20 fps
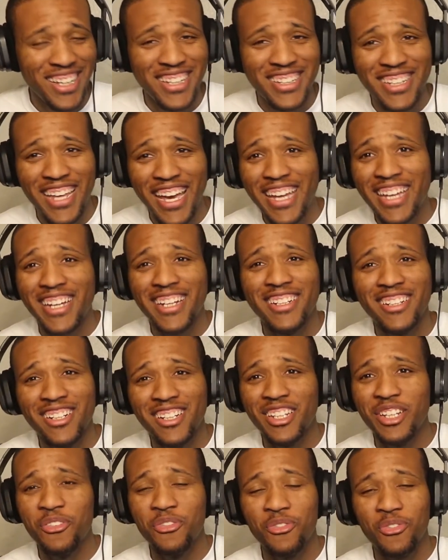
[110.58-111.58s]
they can
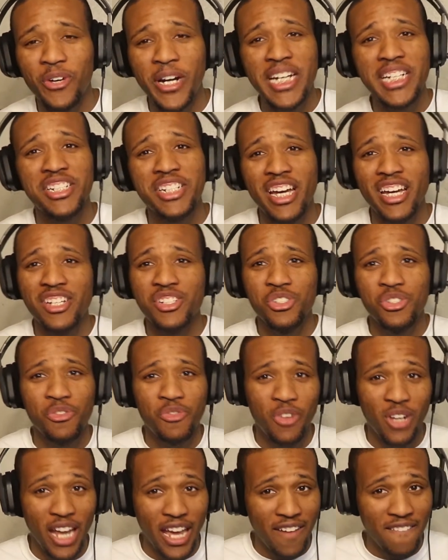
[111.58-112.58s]
literally franchise you
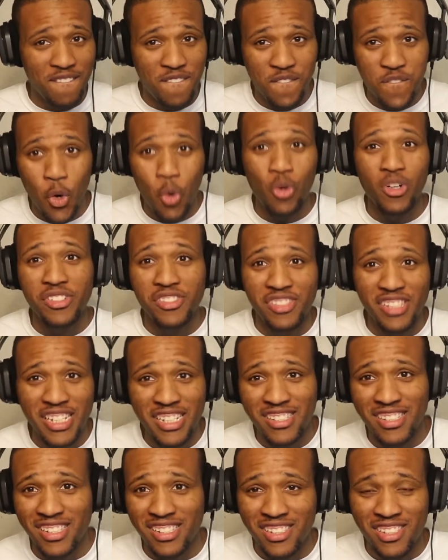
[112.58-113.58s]
for like 4
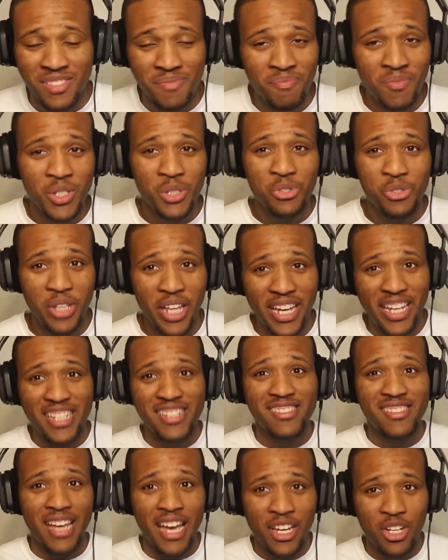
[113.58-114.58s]
seasons. So they can
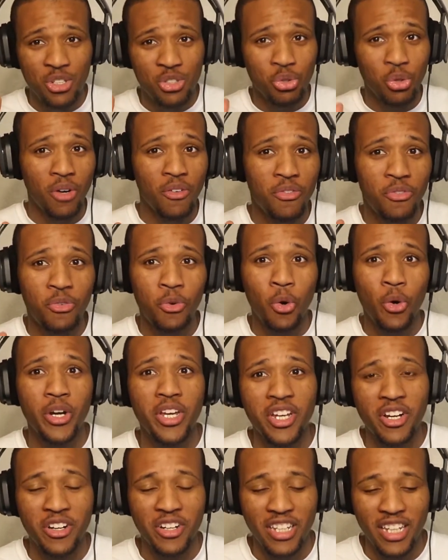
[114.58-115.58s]
sign you to a
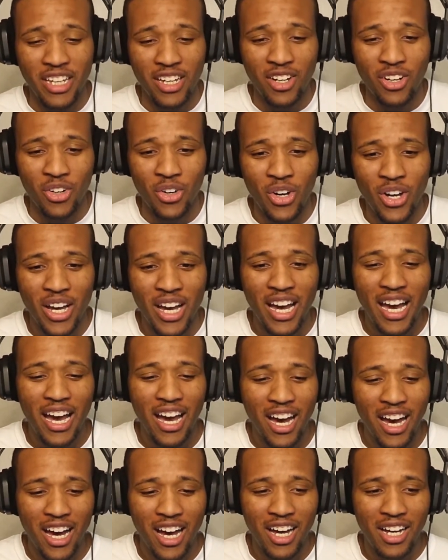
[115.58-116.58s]
4-year deal,
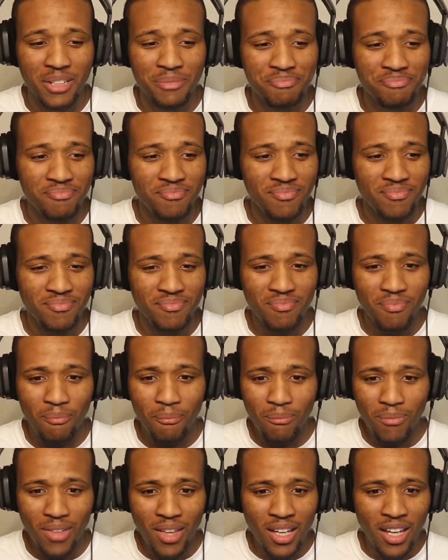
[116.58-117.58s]
a
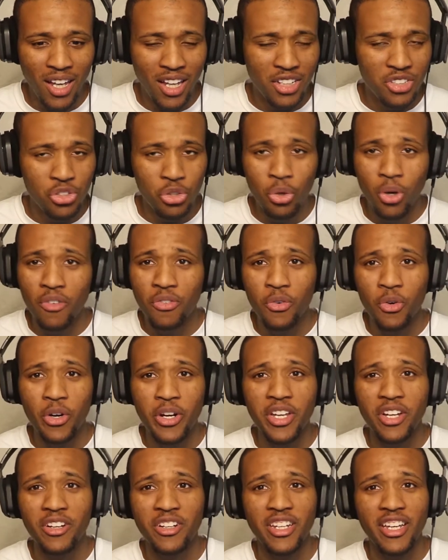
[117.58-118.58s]
2 or 4
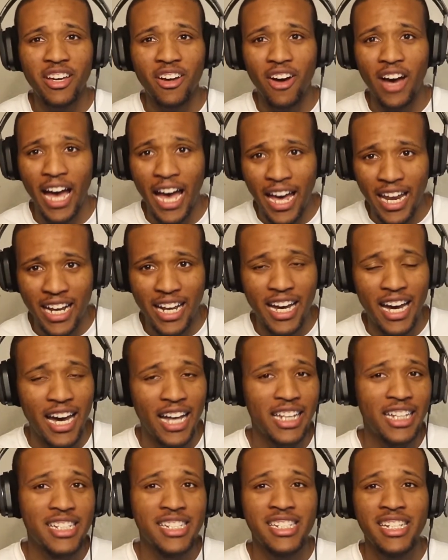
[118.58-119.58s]
year deal out of
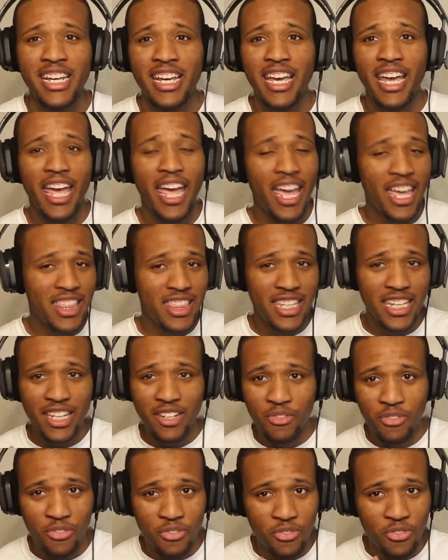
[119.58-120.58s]
college, and
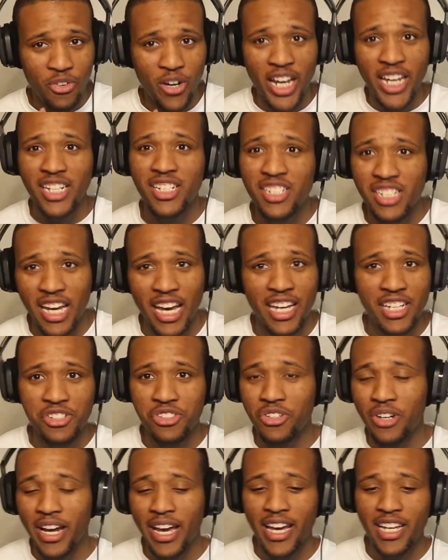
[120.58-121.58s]
then franchise
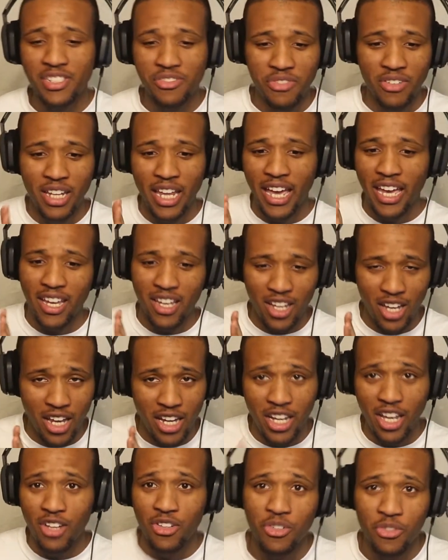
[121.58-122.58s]
your ass for like
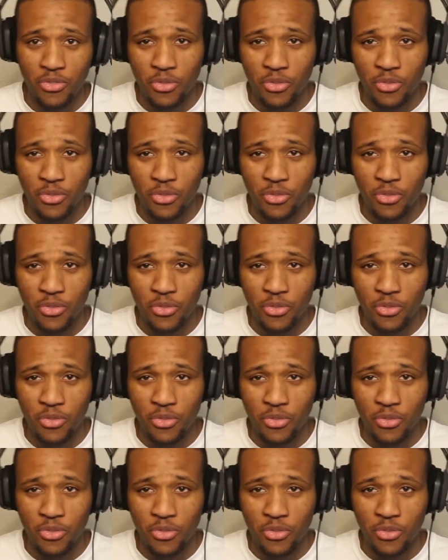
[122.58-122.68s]
another